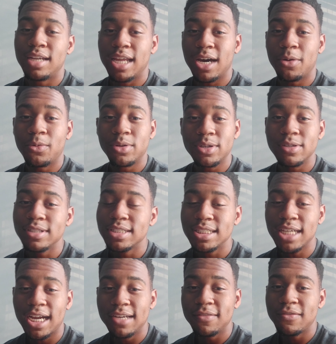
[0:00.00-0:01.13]
Now, what are the
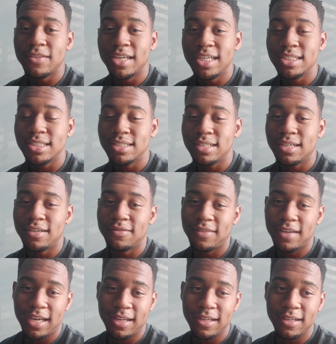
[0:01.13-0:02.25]
side effects of
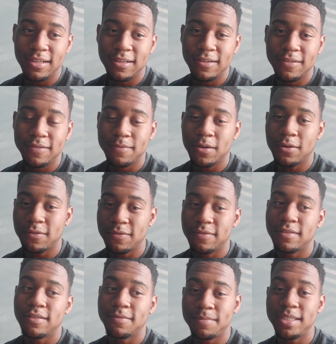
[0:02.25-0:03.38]

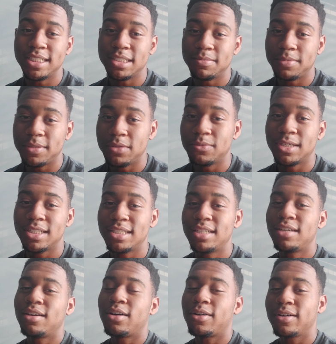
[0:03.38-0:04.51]
PCP? What
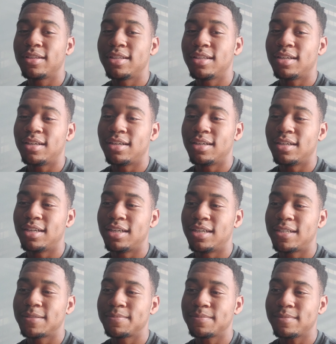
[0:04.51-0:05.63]

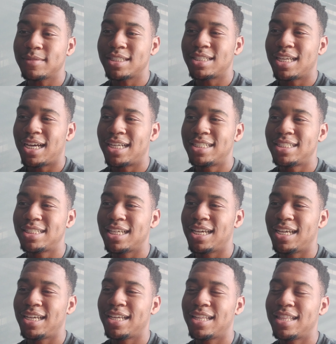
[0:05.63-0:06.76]
are I'd
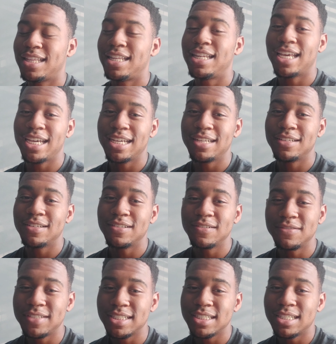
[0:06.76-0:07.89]
say, the
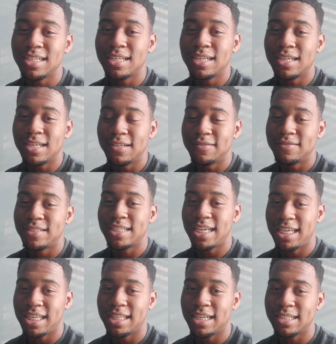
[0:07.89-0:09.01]
negatives of
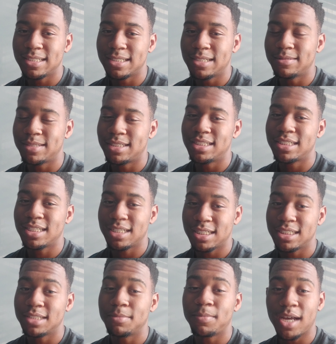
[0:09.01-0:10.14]
taking that substance?
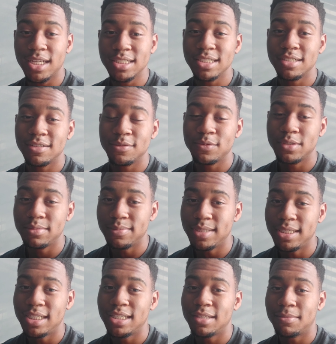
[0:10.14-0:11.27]
Because the positive would
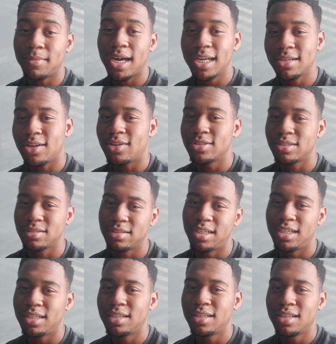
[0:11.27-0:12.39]
be the
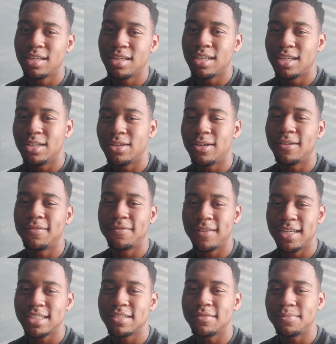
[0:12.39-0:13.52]
mind-altering,
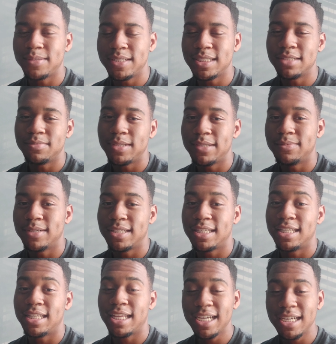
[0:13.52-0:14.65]
effects of PCP, but
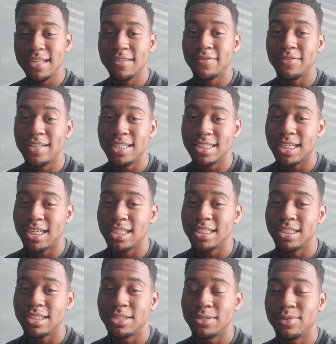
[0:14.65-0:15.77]
the negative things that it
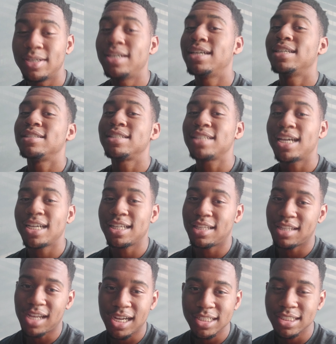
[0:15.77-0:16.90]
can do
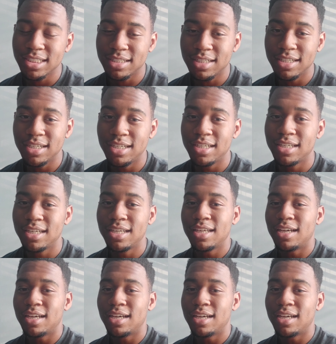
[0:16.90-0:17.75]
psychologically,